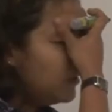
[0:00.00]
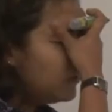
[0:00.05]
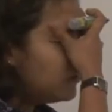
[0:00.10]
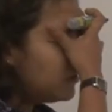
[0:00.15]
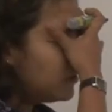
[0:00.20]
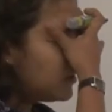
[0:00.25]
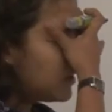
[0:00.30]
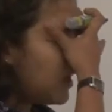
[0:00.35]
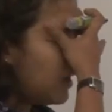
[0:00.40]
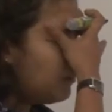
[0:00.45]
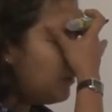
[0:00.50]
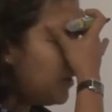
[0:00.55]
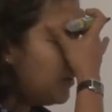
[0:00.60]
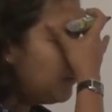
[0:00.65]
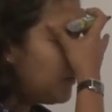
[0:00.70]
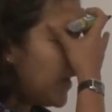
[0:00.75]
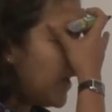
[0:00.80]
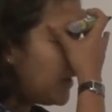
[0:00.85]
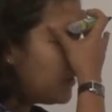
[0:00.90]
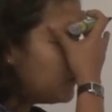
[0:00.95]
So
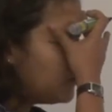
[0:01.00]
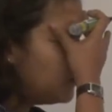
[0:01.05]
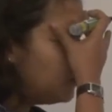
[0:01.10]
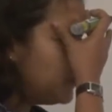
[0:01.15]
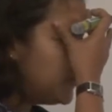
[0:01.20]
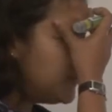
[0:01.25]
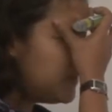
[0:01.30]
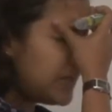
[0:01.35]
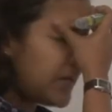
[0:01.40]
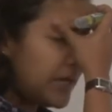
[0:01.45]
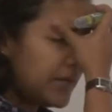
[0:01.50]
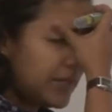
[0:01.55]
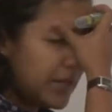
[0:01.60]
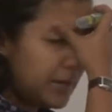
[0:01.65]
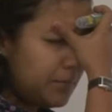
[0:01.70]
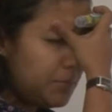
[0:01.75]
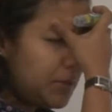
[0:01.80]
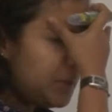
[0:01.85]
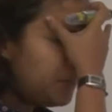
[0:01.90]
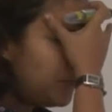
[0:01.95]
coming back, so we said
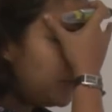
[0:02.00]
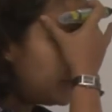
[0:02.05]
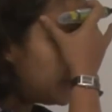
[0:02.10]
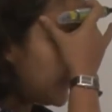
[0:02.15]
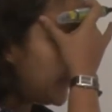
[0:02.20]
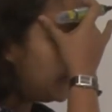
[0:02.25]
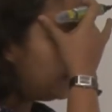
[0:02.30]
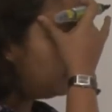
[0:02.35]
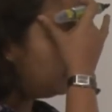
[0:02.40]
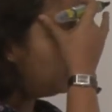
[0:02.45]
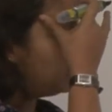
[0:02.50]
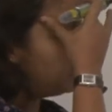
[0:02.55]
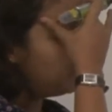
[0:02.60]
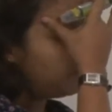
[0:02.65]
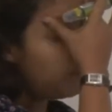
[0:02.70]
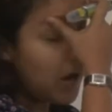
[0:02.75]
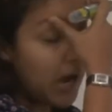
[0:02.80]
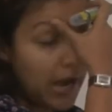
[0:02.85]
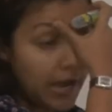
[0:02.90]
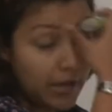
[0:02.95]
that people can
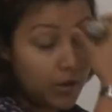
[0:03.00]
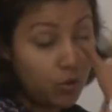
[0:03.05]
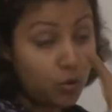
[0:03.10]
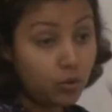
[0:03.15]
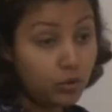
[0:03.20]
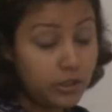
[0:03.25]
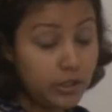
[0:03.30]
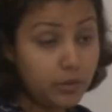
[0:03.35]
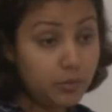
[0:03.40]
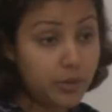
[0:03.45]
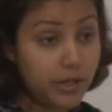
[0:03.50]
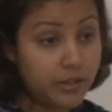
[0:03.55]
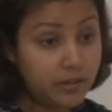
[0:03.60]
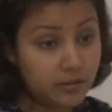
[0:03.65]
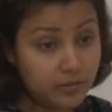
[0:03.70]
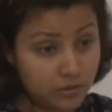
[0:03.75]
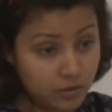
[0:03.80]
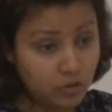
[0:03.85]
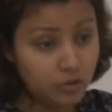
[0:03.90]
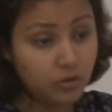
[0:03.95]
buy only
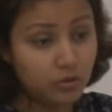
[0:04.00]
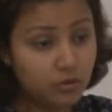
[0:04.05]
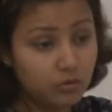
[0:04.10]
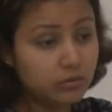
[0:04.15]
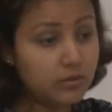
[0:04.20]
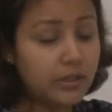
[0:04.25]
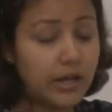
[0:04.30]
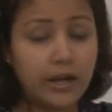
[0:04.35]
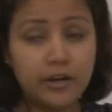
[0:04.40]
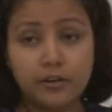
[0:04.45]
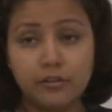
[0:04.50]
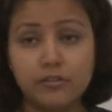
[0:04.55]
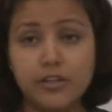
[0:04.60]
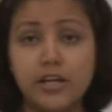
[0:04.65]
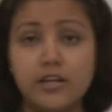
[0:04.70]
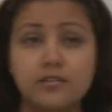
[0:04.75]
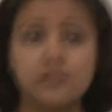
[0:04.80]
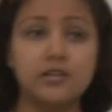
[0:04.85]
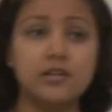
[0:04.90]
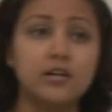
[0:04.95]
when, you know, kind of
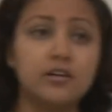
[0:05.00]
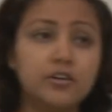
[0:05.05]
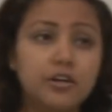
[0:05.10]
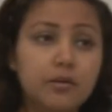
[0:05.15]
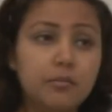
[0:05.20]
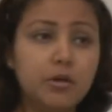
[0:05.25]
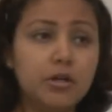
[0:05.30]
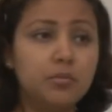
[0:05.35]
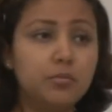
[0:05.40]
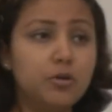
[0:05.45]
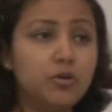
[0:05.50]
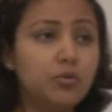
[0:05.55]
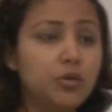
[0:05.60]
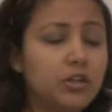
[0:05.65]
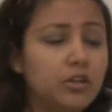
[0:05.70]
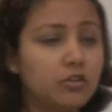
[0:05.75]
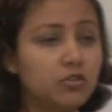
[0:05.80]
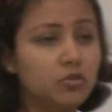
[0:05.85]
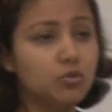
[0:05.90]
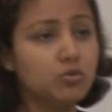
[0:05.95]
there's an agreement
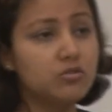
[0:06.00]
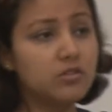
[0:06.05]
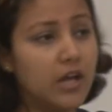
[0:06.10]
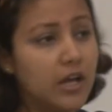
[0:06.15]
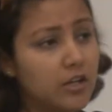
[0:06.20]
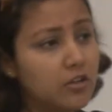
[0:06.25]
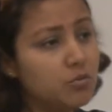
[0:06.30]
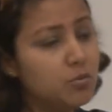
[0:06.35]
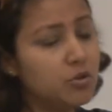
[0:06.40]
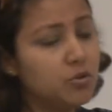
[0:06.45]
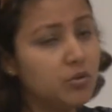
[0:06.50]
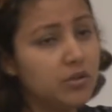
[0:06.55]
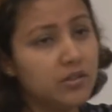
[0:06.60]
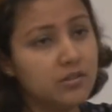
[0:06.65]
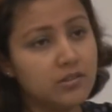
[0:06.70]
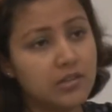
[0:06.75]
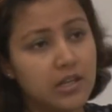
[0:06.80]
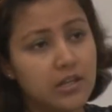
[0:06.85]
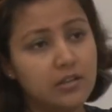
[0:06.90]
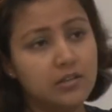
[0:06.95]
between the two sides, between the
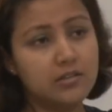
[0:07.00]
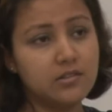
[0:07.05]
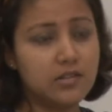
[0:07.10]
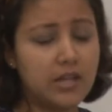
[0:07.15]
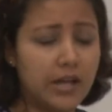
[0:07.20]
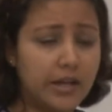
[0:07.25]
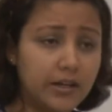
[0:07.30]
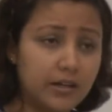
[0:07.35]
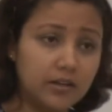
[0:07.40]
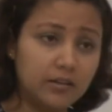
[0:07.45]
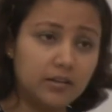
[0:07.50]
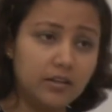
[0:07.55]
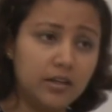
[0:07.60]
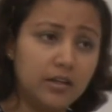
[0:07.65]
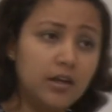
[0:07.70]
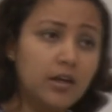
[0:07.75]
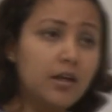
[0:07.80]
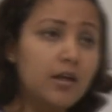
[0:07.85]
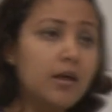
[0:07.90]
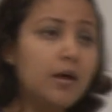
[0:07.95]
seller's side and the
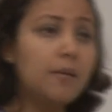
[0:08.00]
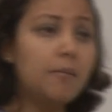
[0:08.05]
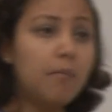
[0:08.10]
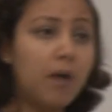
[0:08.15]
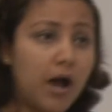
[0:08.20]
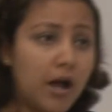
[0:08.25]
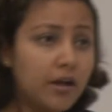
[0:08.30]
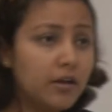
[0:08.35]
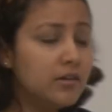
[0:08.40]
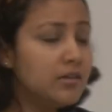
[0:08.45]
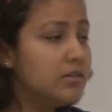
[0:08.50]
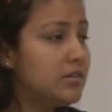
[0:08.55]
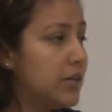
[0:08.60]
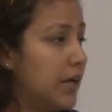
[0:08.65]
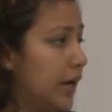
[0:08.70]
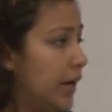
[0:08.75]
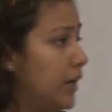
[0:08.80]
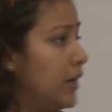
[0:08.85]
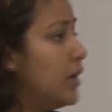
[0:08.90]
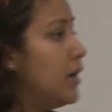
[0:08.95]
buyer's
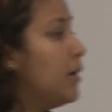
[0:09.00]
side.